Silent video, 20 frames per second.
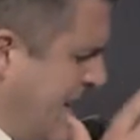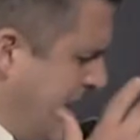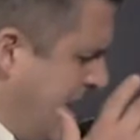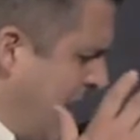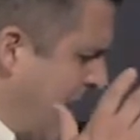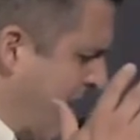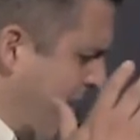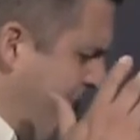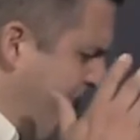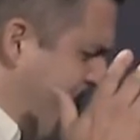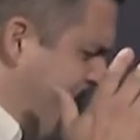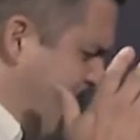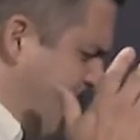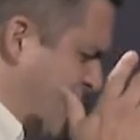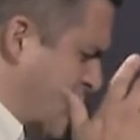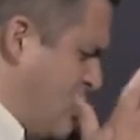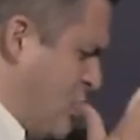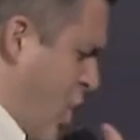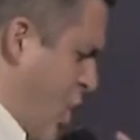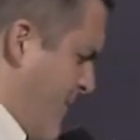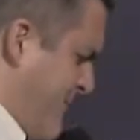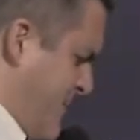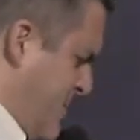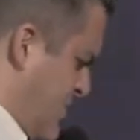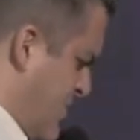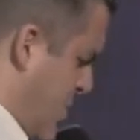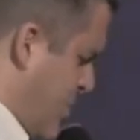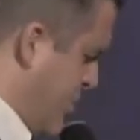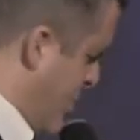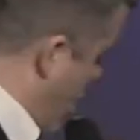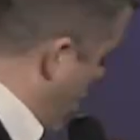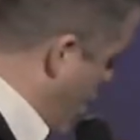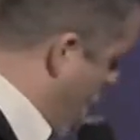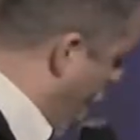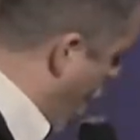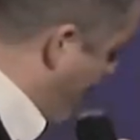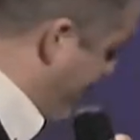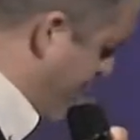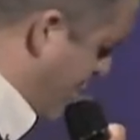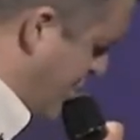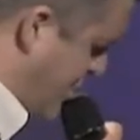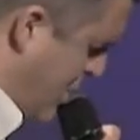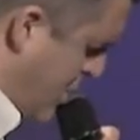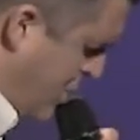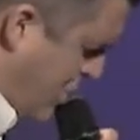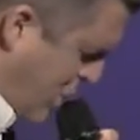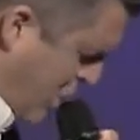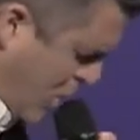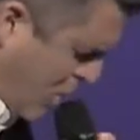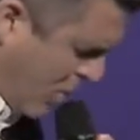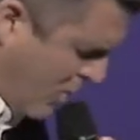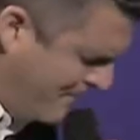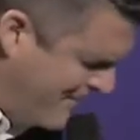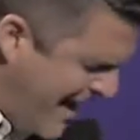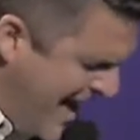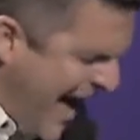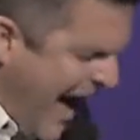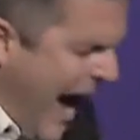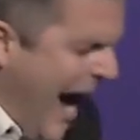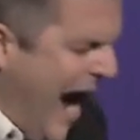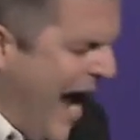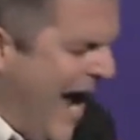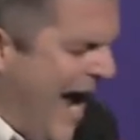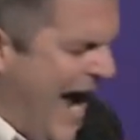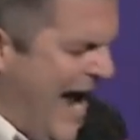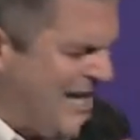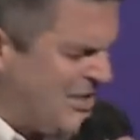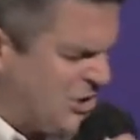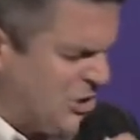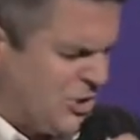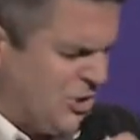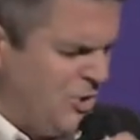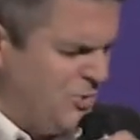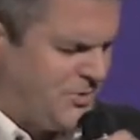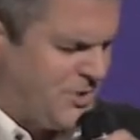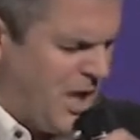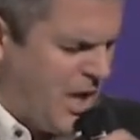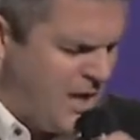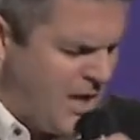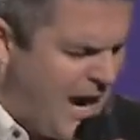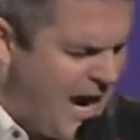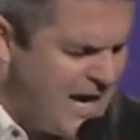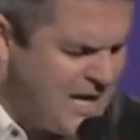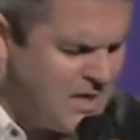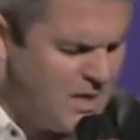give this service to, over to you. I ask you tonight,